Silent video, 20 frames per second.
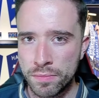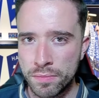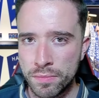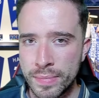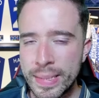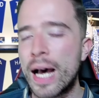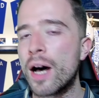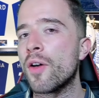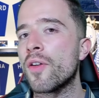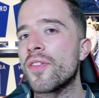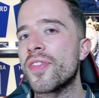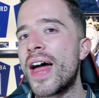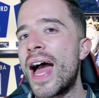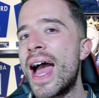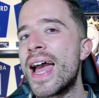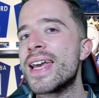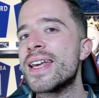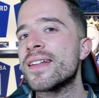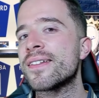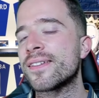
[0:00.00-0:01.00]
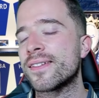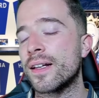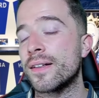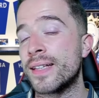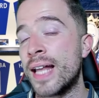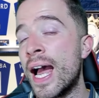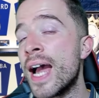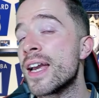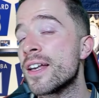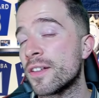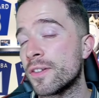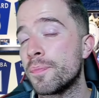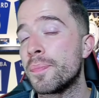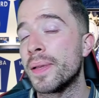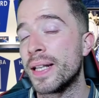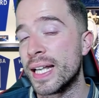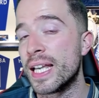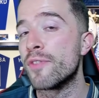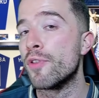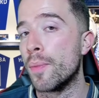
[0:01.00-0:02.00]
Now that is that is
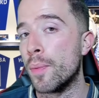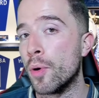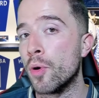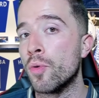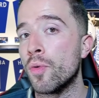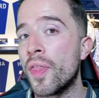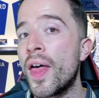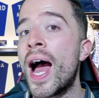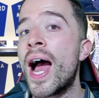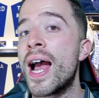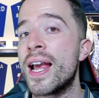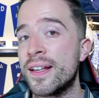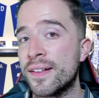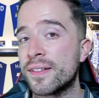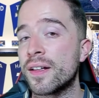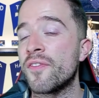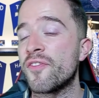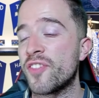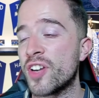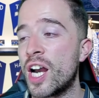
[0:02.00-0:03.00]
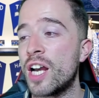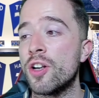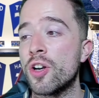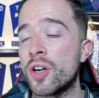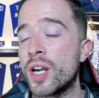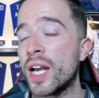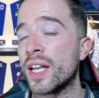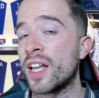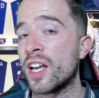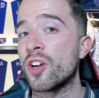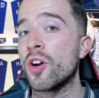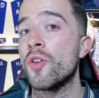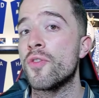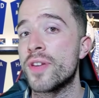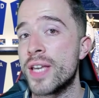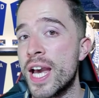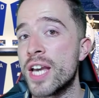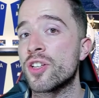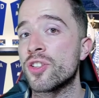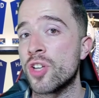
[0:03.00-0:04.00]
believable. That is something I look at and I go,
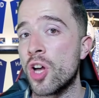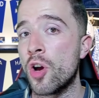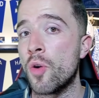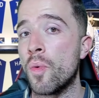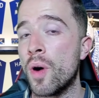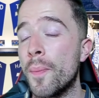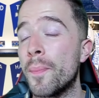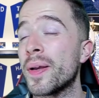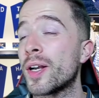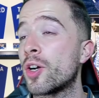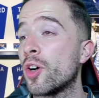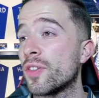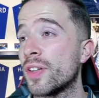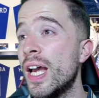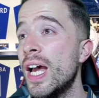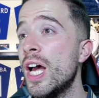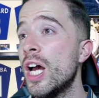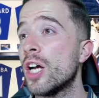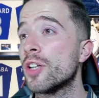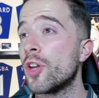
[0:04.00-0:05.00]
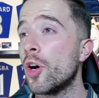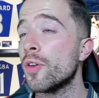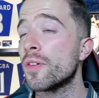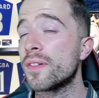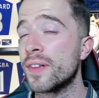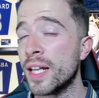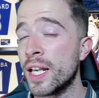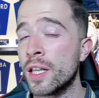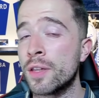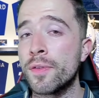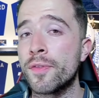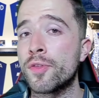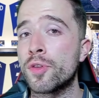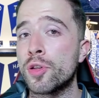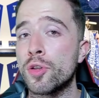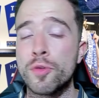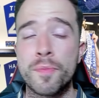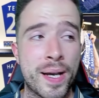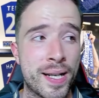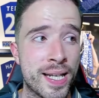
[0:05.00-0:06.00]
yeah, you know what? Because those links with
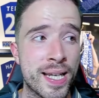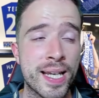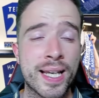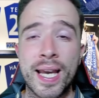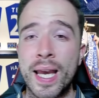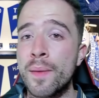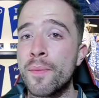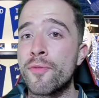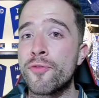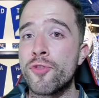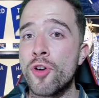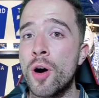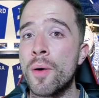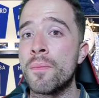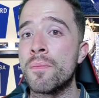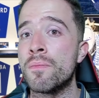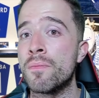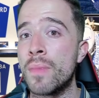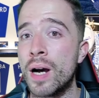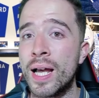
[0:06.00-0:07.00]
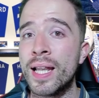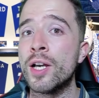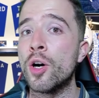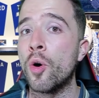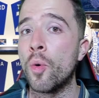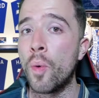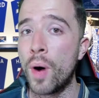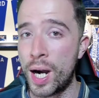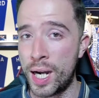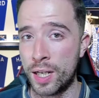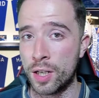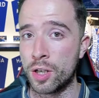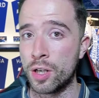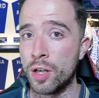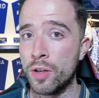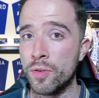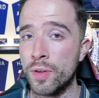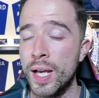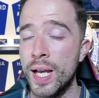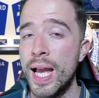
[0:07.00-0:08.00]
Tchouameni came from a little while
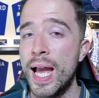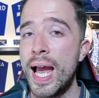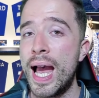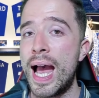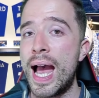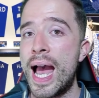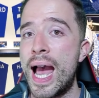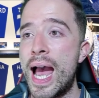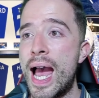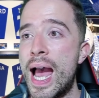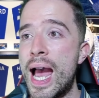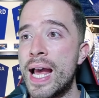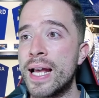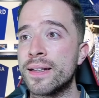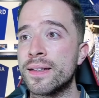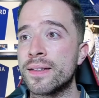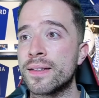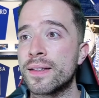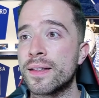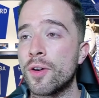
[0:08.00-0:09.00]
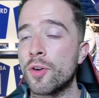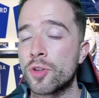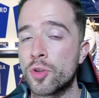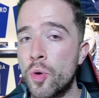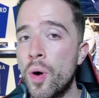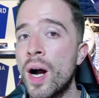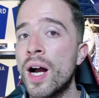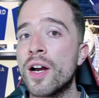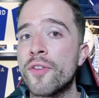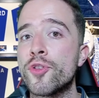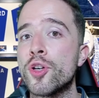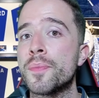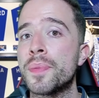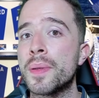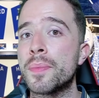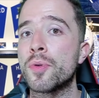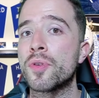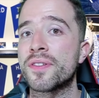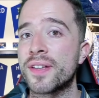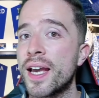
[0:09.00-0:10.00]
ago, and there was quite a few
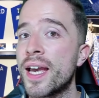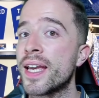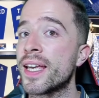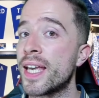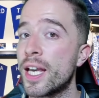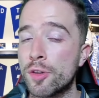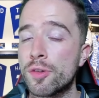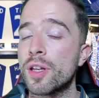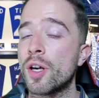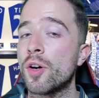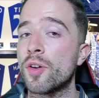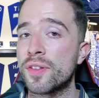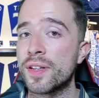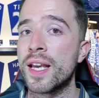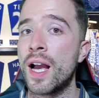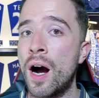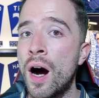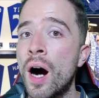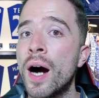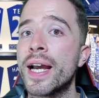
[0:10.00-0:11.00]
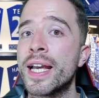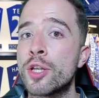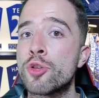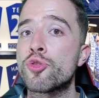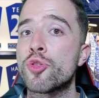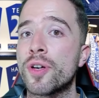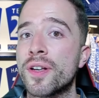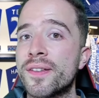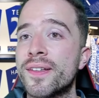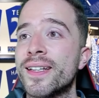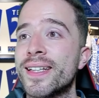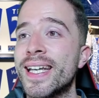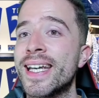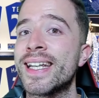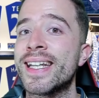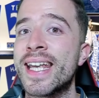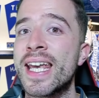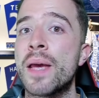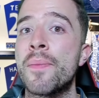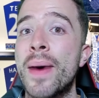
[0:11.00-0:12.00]
people saying, yeah, Chelsea are interested
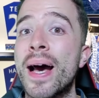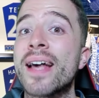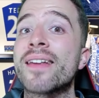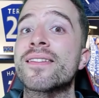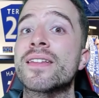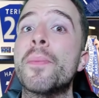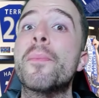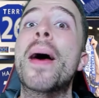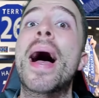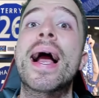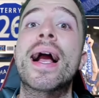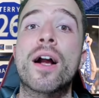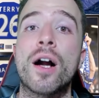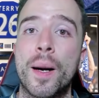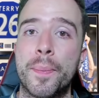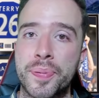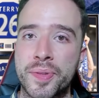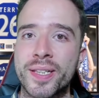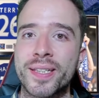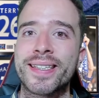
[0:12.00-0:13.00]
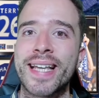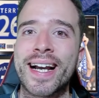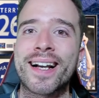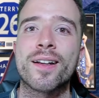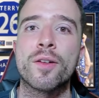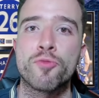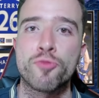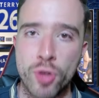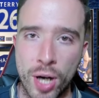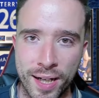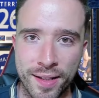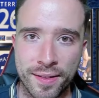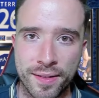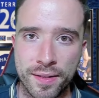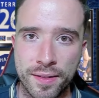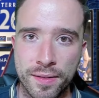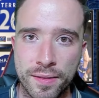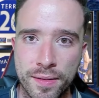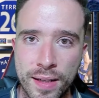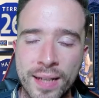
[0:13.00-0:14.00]
in him as the backup to Declan
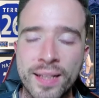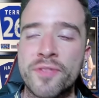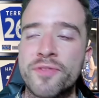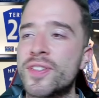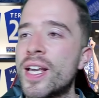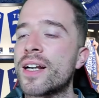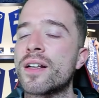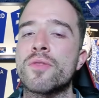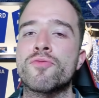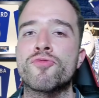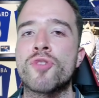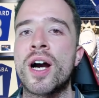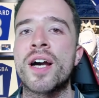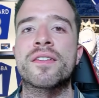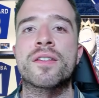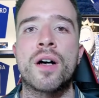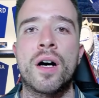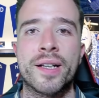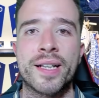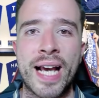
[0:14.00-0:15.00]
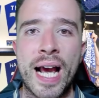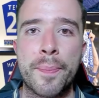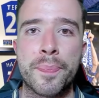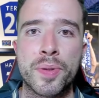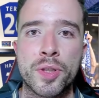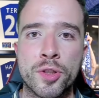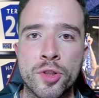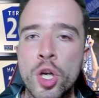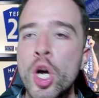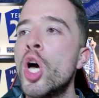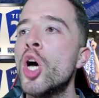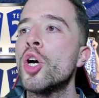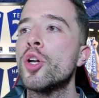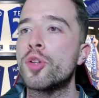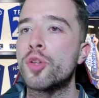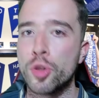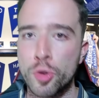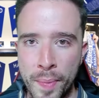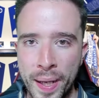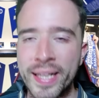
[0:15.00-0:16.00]
Rice. And if Declan Rice can't happen,
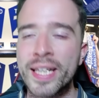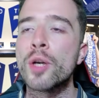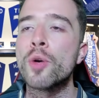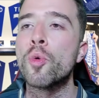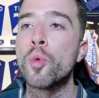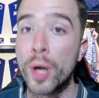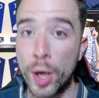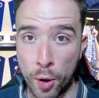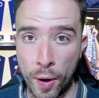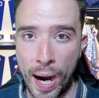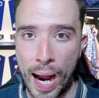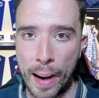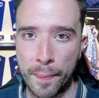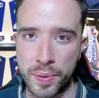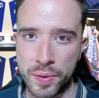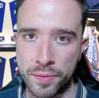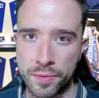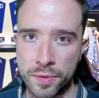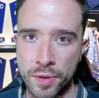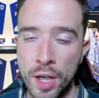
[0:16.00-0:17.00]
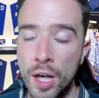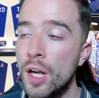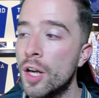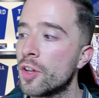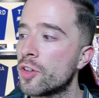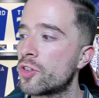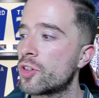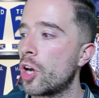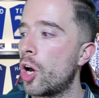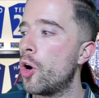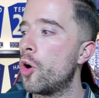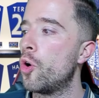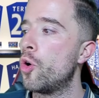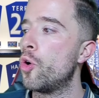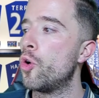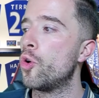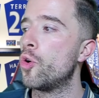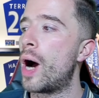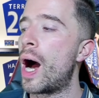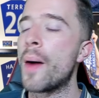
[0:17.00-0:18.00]
Tchouameni will happen.
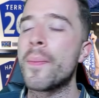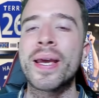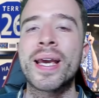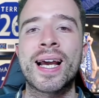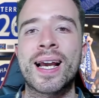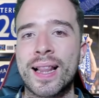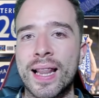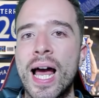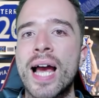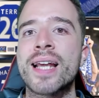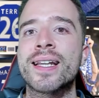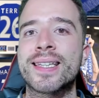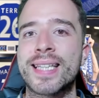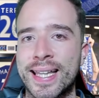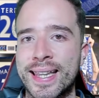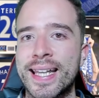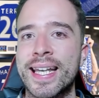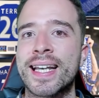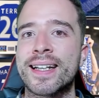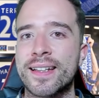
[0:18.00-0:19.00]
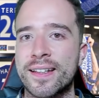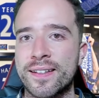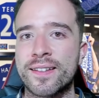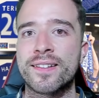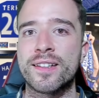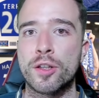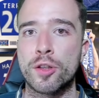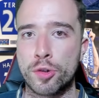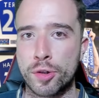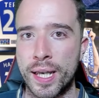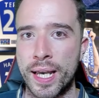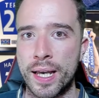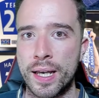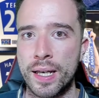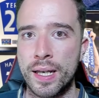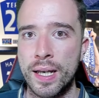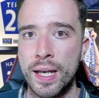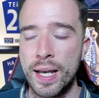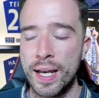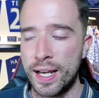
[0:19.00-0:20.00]
So I'm inclined to think this is legit,
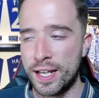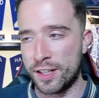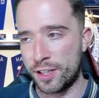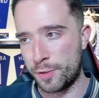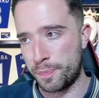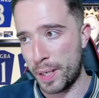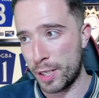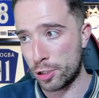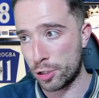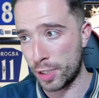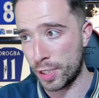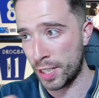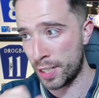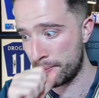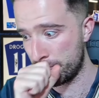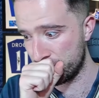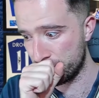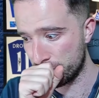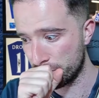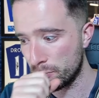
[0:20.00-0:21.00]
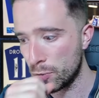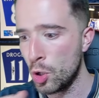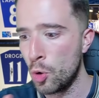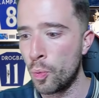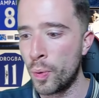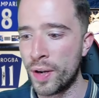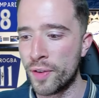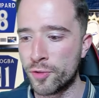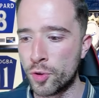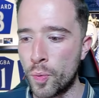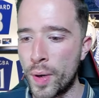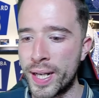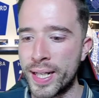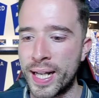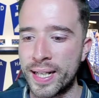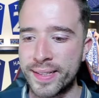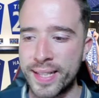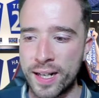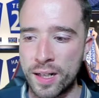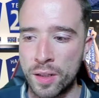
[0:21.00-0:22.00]
especially with the way
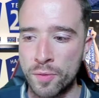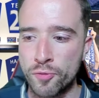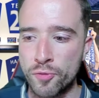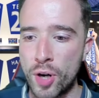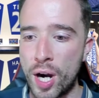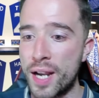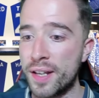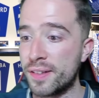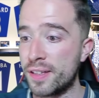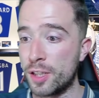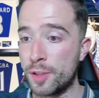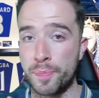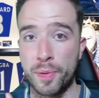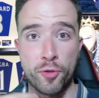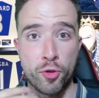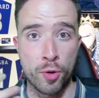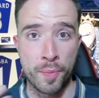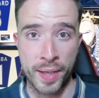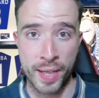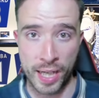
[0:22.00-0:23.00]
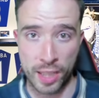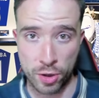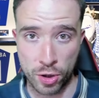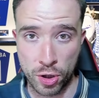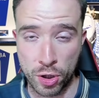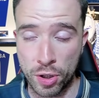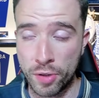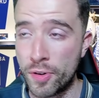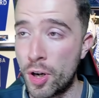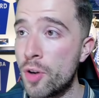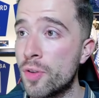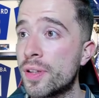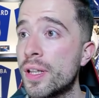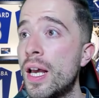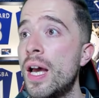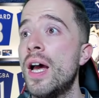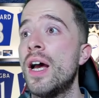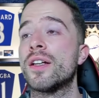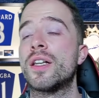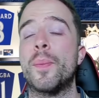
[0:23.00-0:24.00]
that Declan Rice is performing at the Euros,
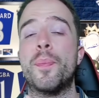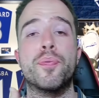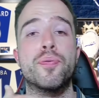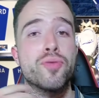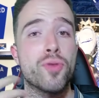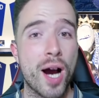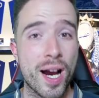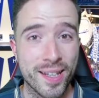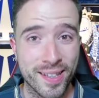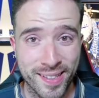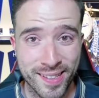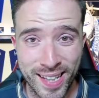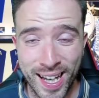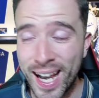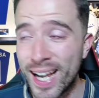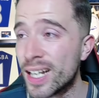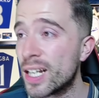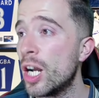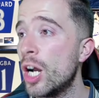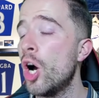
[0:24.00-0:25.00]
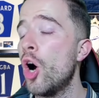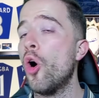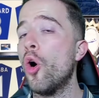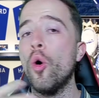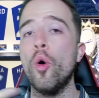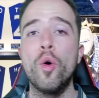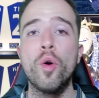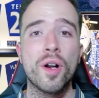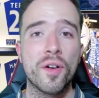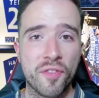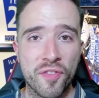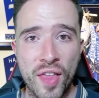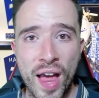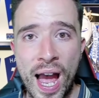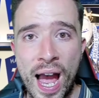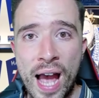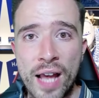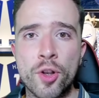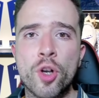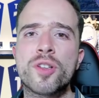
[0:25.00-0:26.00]
the price tag, all of
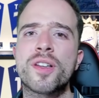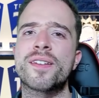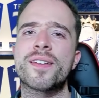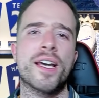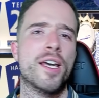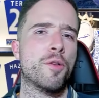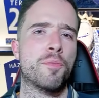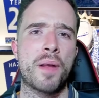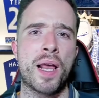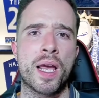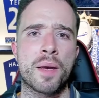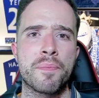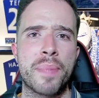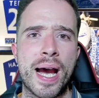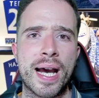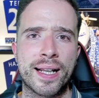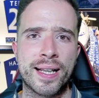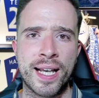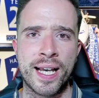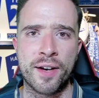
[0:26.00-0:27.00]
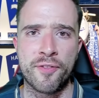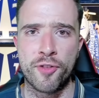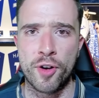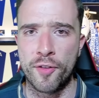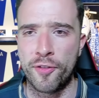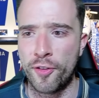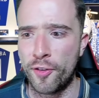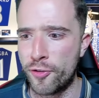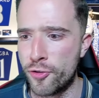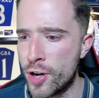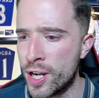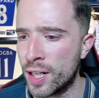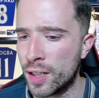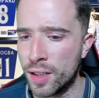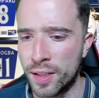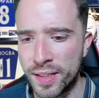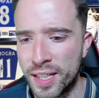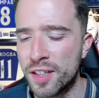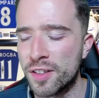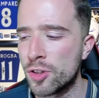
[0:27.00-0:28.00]
that. Not to say he's playing badly for, for, for
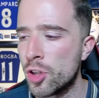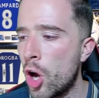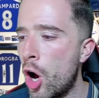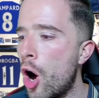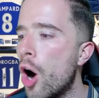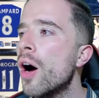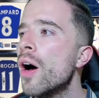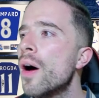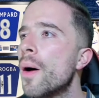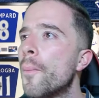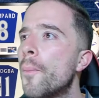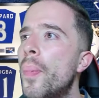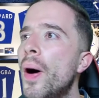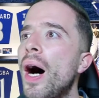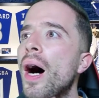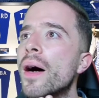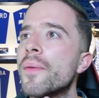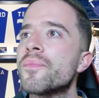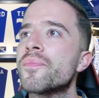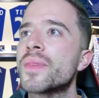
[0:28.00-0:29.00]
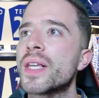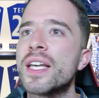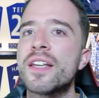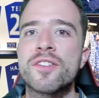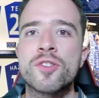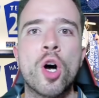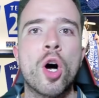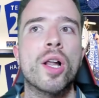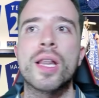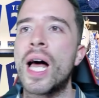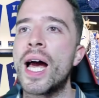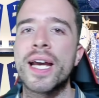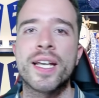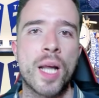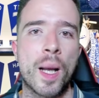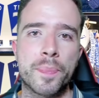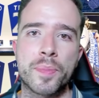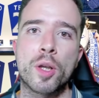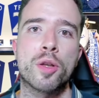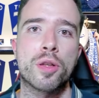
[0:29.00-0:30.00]
England, he's not, but he's not lighting
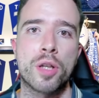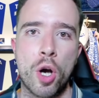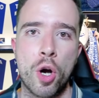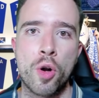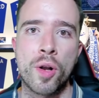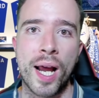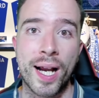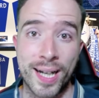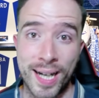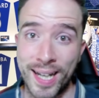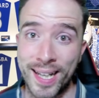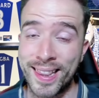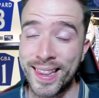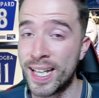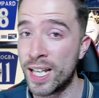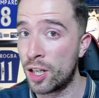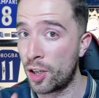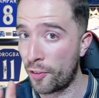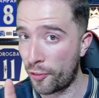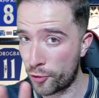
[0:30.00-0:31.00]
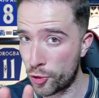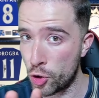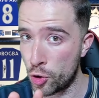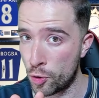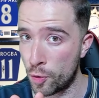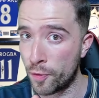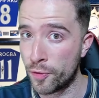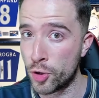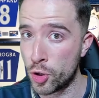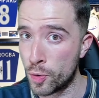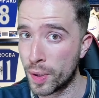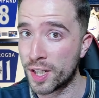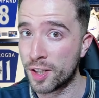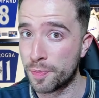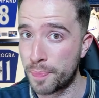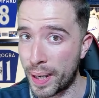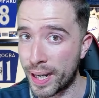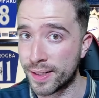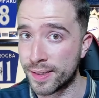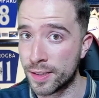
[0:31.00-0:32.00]
up the show like I think a few of you
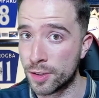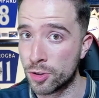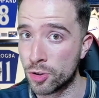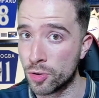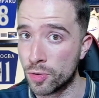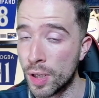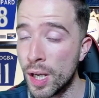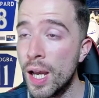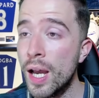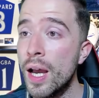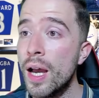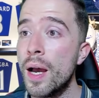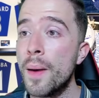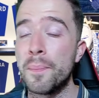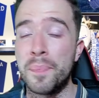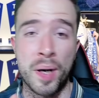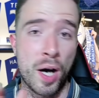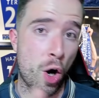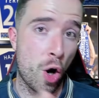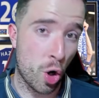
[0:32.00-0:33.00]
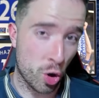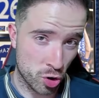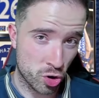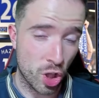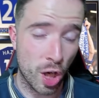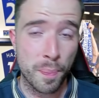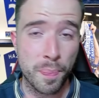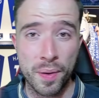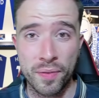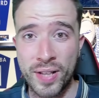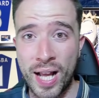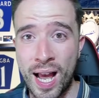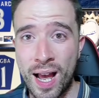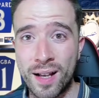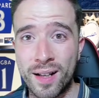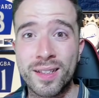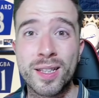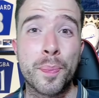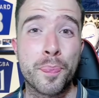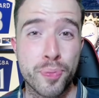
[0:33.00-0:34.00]
expected to. But on top of that,
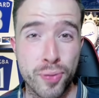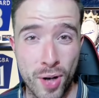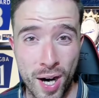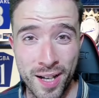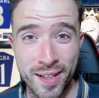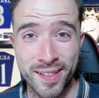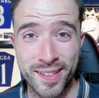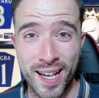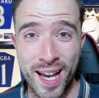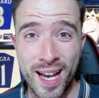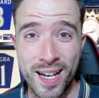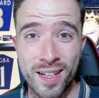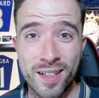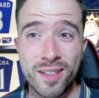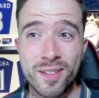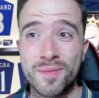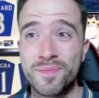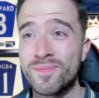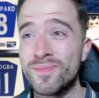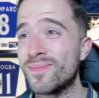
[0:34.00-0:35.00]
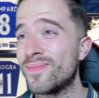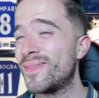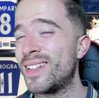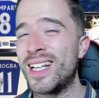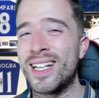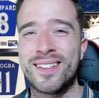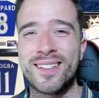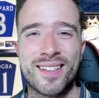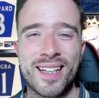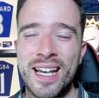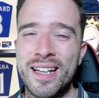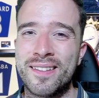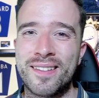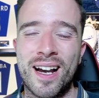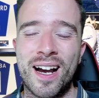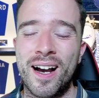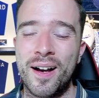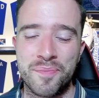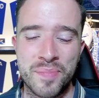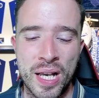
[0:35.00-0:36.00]
the price tag, it's it's
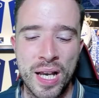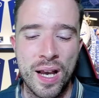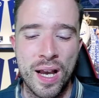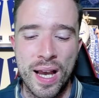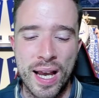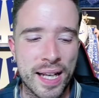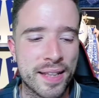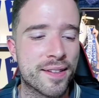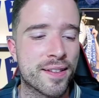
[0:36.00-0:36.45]
it's